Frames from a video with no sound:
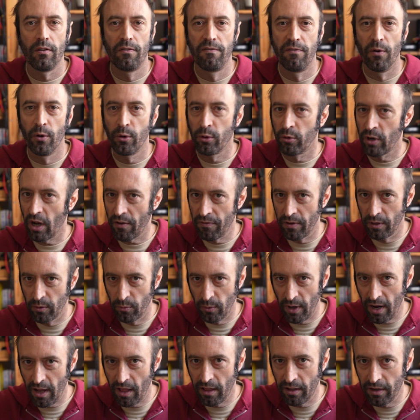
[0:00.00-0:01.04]
Photographing
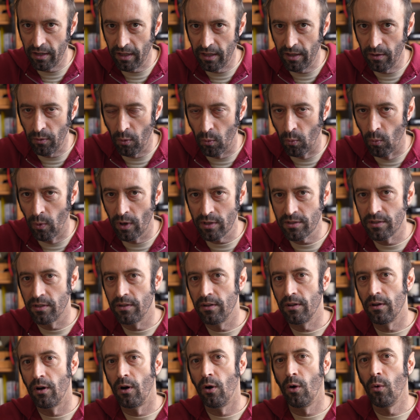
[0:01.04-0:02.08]
reality
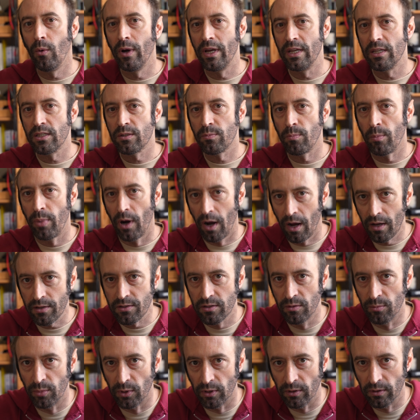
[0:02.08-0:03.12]
wasn't always
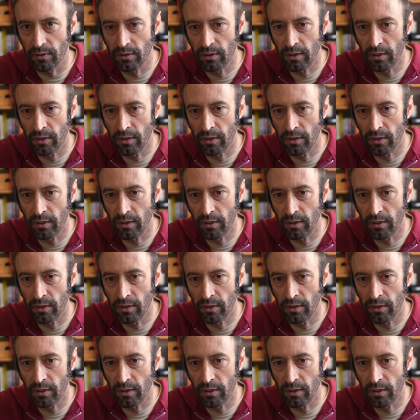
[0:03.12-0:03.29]
possible.